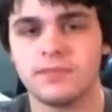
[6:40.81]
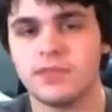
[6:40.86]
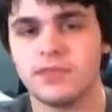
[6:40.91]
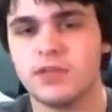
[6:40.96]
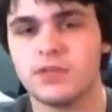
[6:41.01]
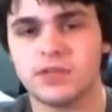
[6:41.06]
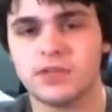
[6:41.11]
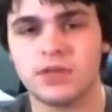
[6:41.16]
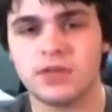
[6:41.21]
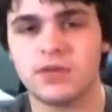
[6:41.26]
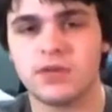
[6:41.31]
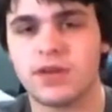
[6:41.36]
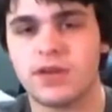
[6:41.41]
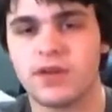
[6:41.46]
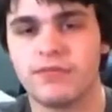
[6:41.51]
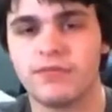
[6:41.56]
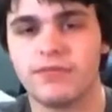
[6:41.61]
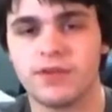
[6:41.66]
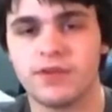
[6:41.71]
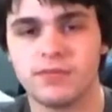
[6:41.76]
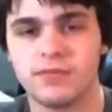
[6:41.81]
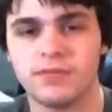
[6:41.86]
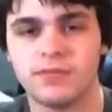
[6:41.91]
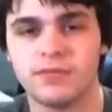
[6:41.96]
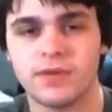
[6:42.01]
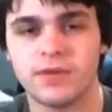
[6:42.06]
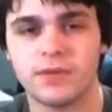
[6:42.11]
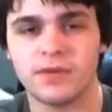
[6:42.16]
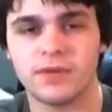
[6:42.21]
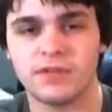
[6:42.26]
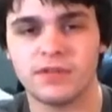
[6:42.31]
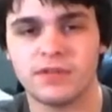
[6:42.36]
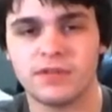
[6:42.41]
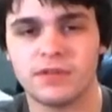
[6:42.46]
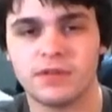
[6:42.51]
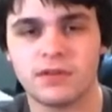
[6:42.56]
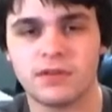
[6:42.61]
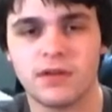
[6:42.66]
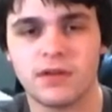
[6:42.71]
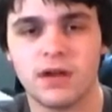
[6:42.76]
It was an okay film. It
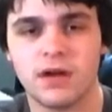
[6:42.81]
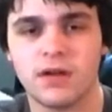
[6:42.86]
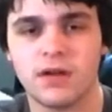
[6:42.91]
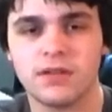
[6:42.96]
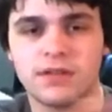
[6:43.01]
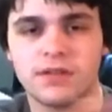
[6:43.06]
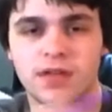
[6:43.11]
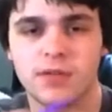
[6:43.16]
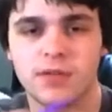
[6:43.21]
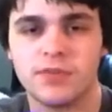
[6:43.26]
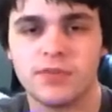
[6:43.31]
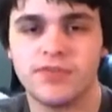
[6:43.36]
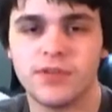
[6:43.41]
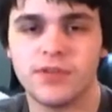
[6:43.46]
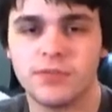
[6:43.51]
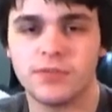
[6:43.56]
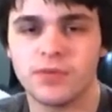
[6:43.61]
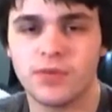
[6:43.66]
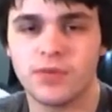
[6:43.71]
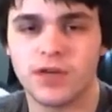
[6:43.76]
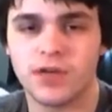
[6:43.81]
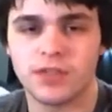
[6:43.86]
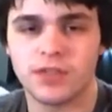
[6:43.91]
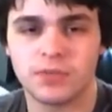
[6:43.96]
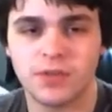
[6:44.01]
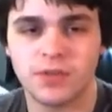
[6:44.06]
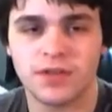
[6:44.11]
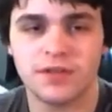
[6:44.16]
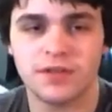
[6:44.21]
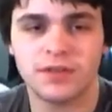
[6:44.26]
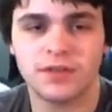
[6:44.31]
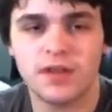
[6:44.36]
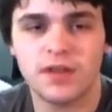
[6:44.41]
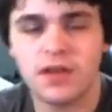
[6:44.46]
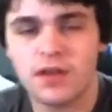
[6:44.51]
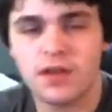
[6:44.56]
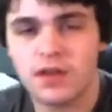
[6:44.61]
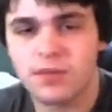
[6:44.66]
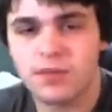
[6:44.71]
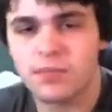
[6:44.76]
wasn't a terrible film to watch
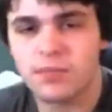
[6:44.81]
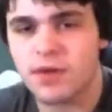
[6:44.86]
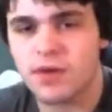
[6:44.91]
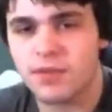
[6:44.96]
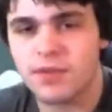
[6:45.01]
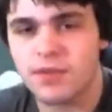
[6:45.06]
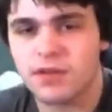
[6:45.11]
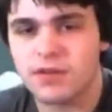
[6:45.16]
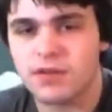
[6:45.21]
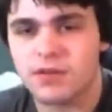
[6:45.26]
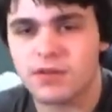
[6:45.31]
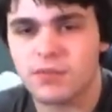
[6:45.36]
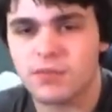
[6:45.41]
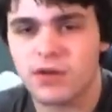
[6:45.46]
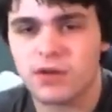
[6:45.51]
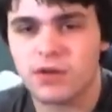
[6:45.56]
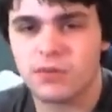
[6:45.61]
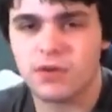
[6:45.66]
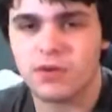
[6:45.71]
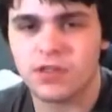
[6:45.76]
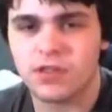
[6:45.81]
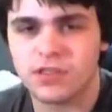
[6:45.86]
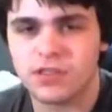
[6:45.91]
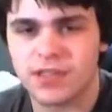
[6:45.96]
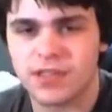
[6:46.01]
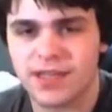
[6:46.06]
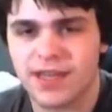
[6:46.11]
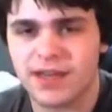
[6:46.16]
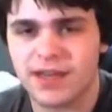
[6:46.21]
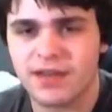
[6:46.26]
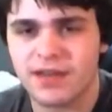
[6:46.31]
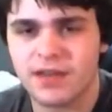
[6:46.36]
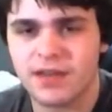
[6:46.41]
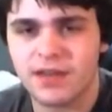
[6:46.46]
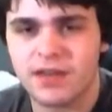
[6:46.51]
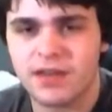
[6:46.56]
once, but I'm not going to want to watch it again.